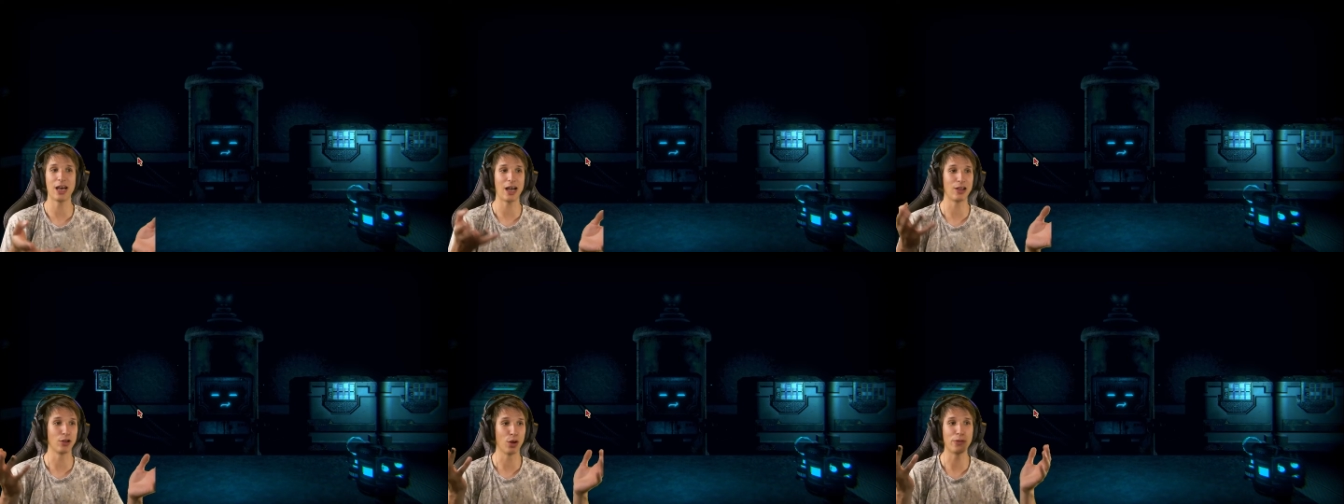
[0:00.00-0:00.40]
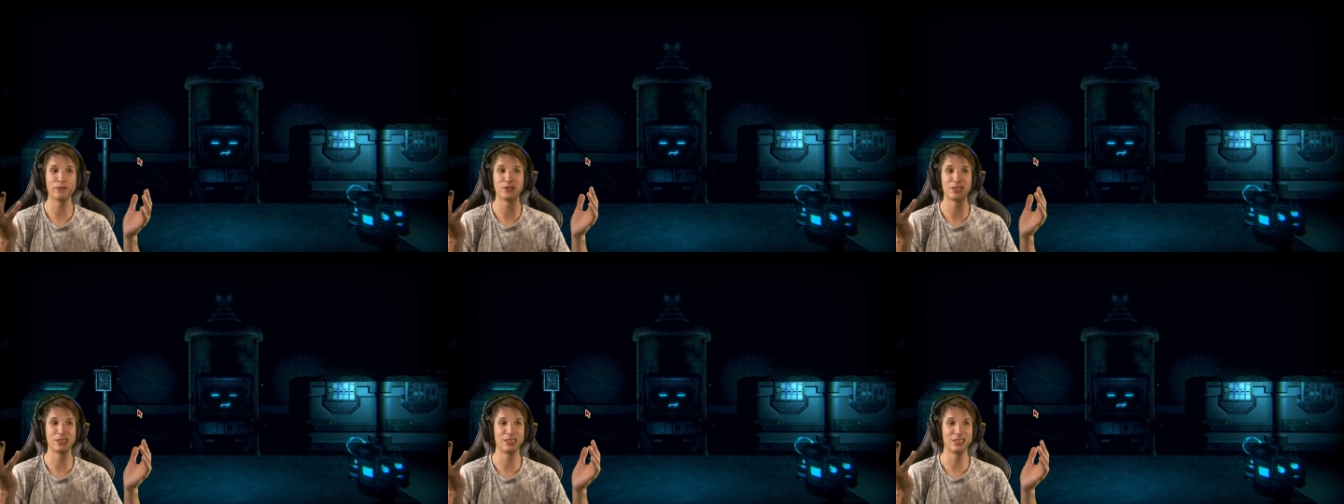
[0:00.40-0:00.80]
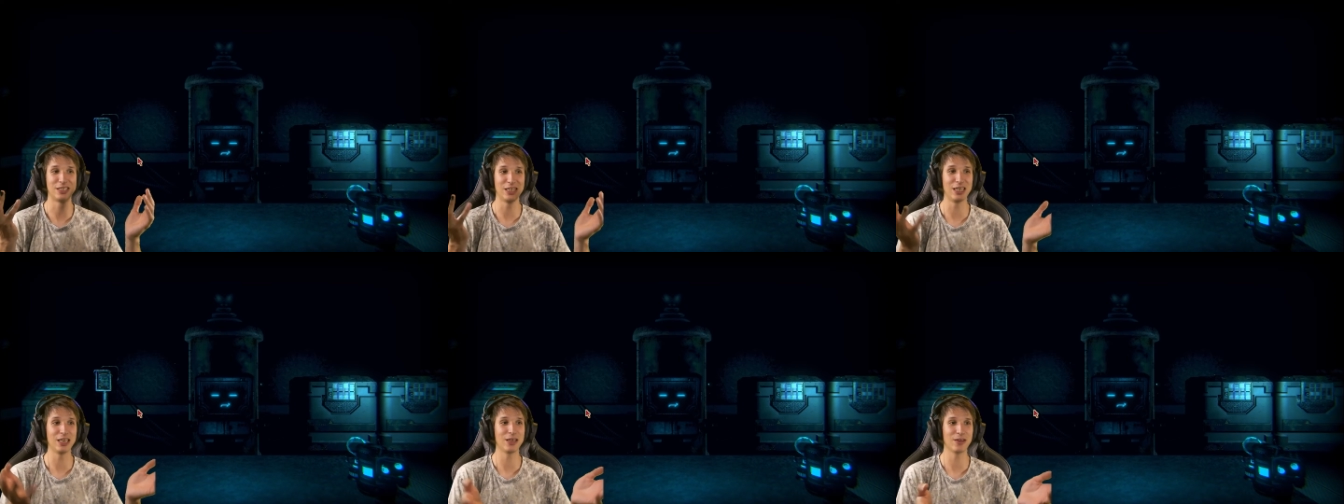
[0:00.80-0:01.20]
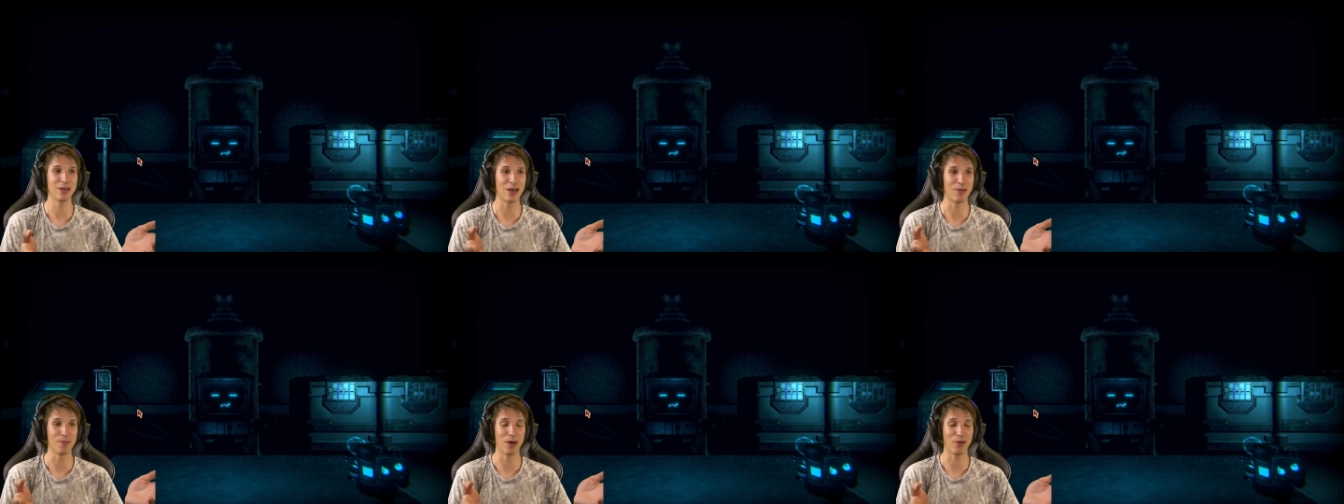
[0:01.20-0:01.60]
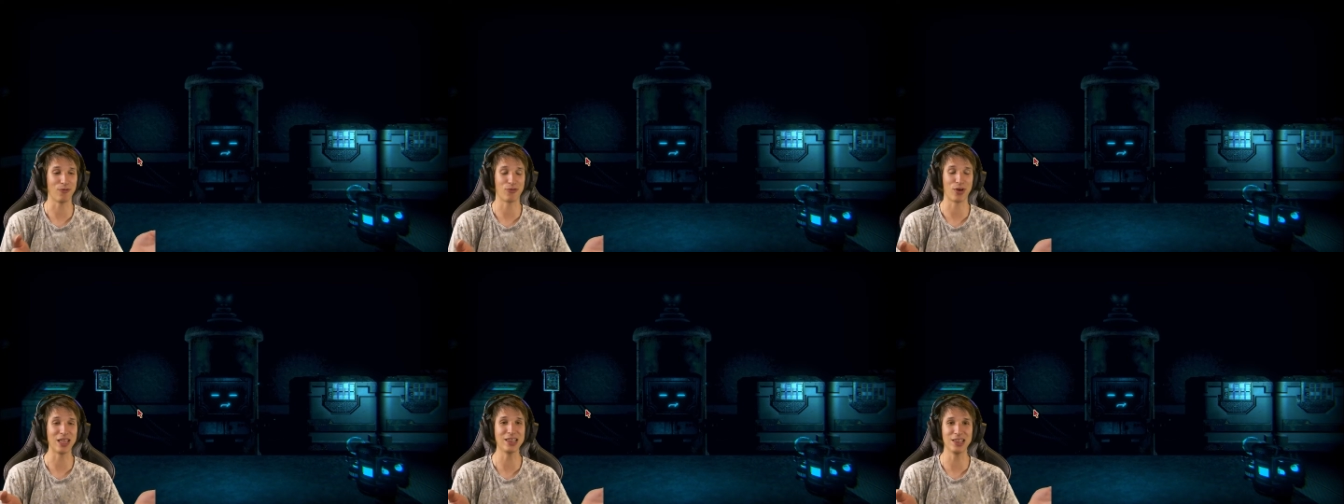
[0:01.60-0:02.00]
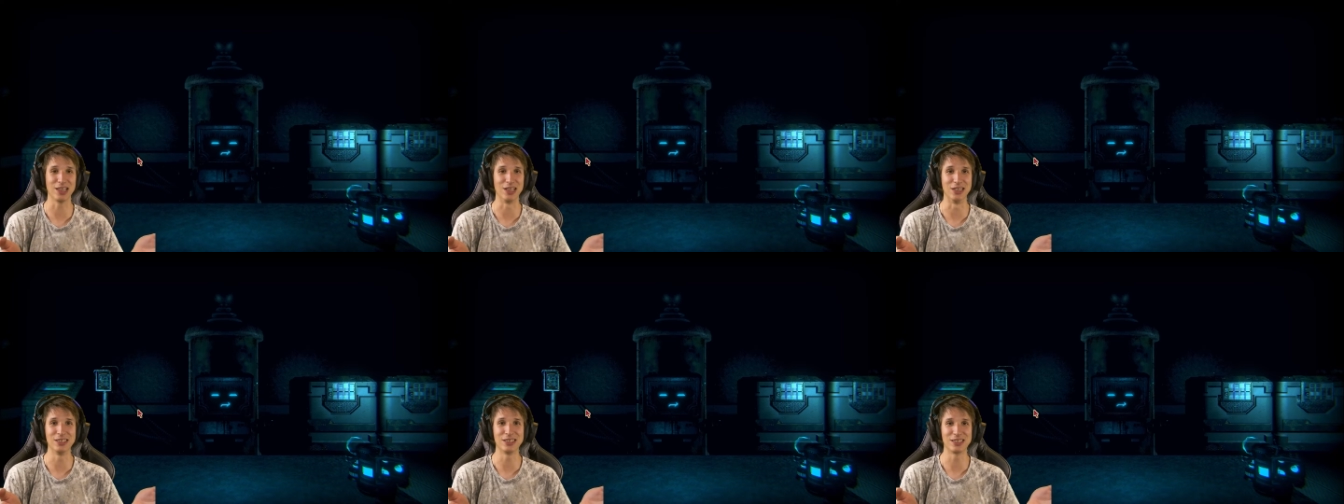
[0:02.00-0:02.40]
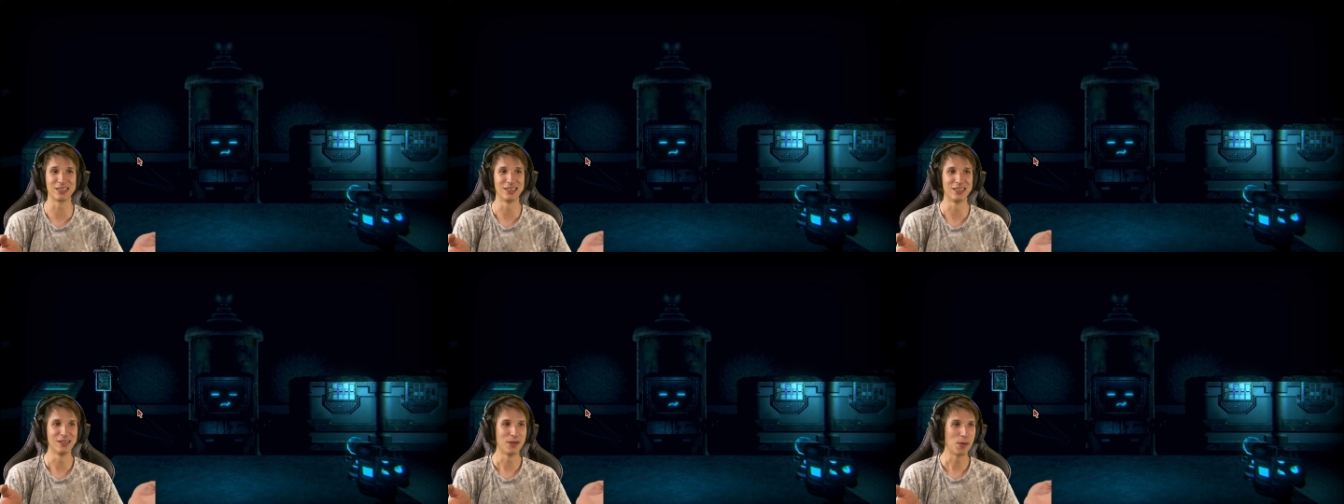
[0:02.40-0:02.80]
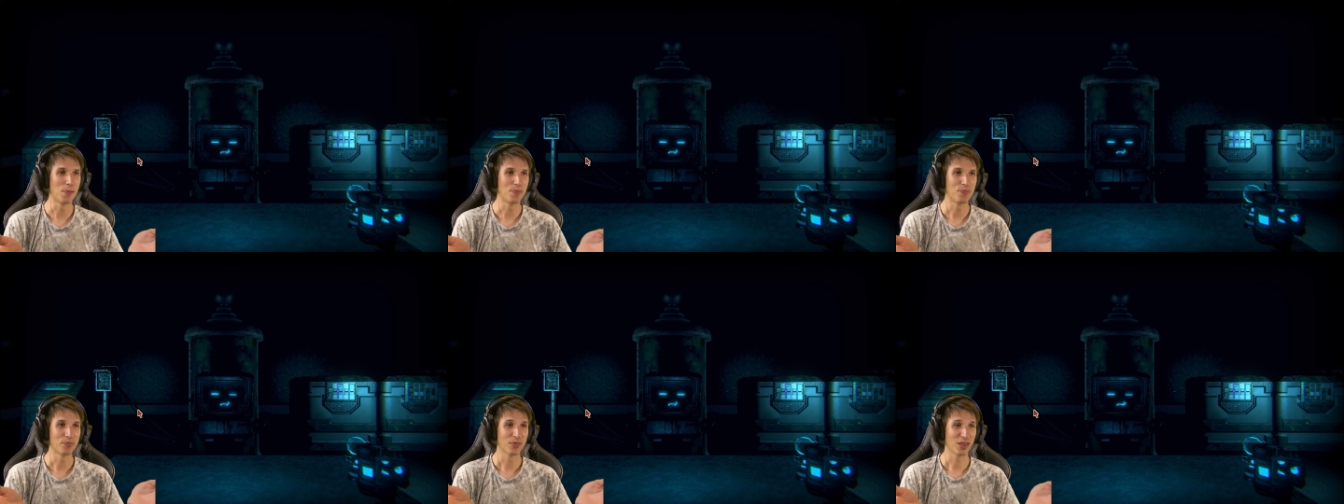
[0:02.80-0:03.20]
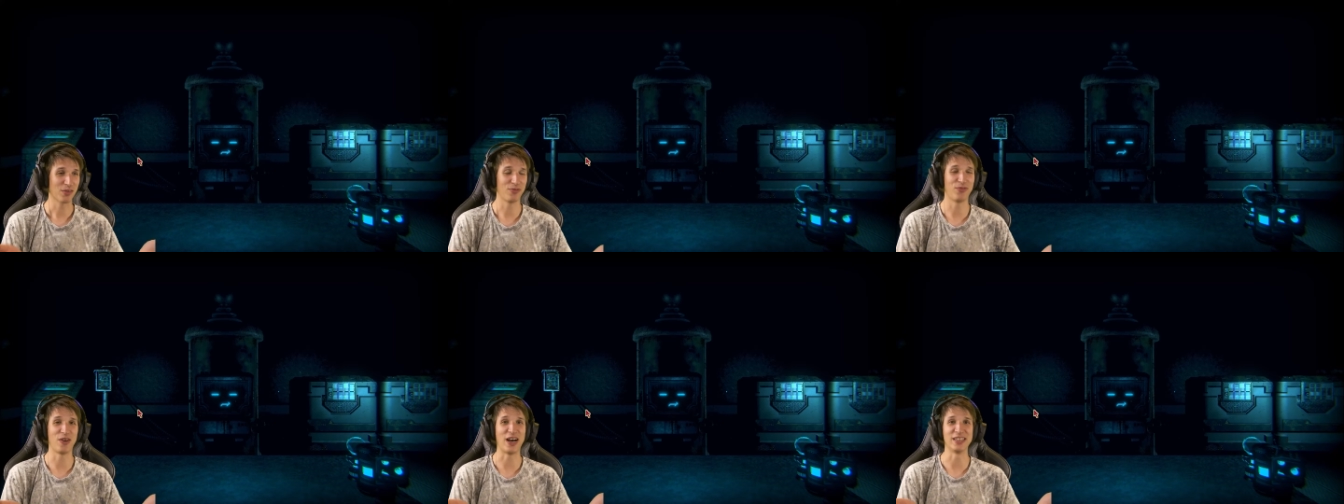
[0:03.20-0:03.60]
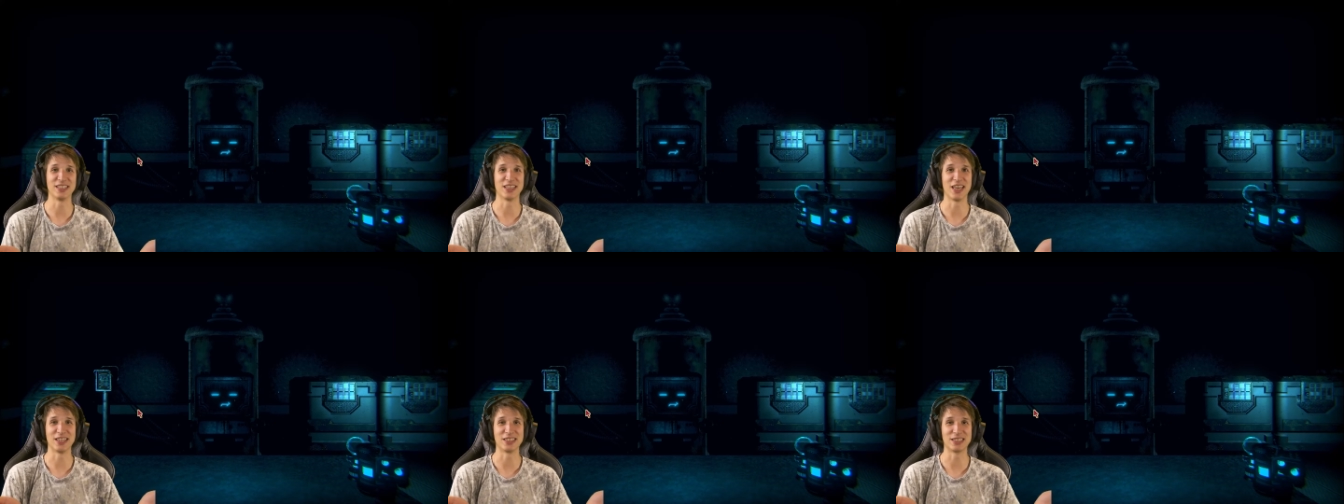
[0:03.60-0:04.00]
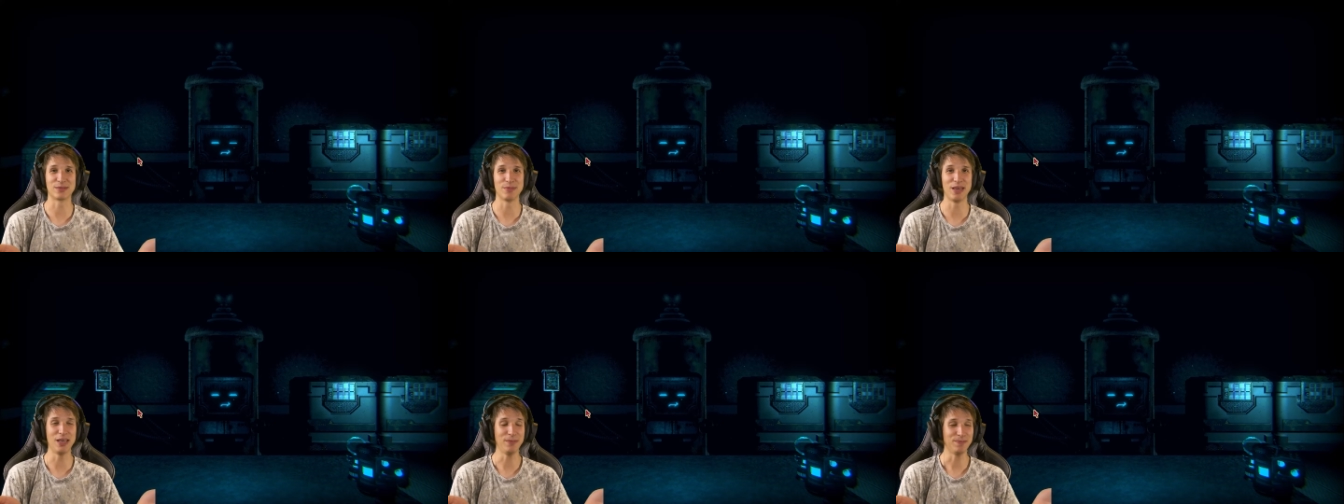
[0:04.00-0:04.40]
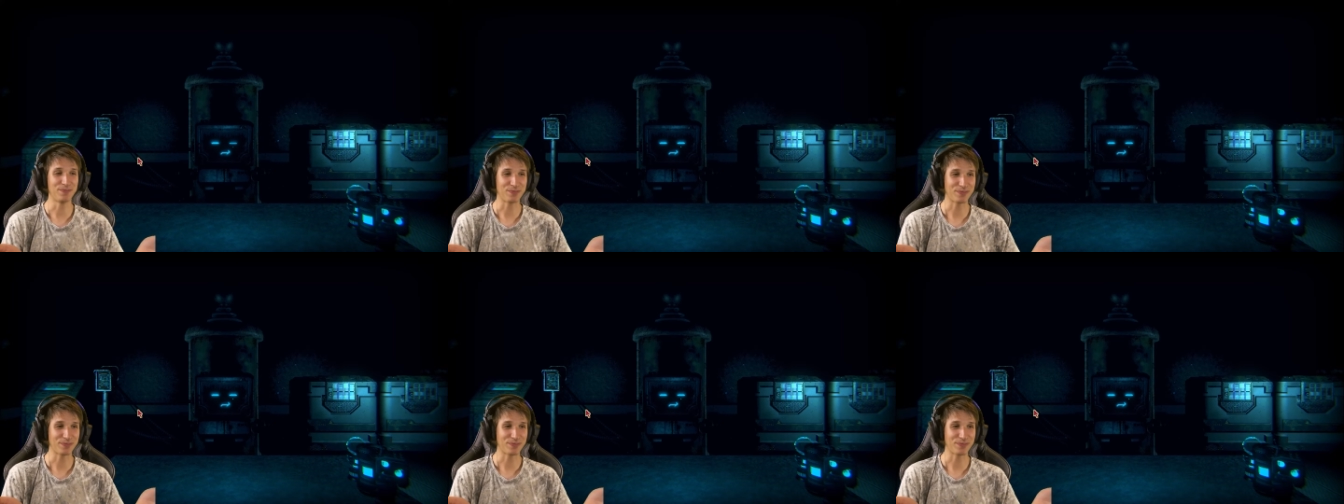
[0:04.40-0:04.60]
I loved seeing uh, my friend list fight against me.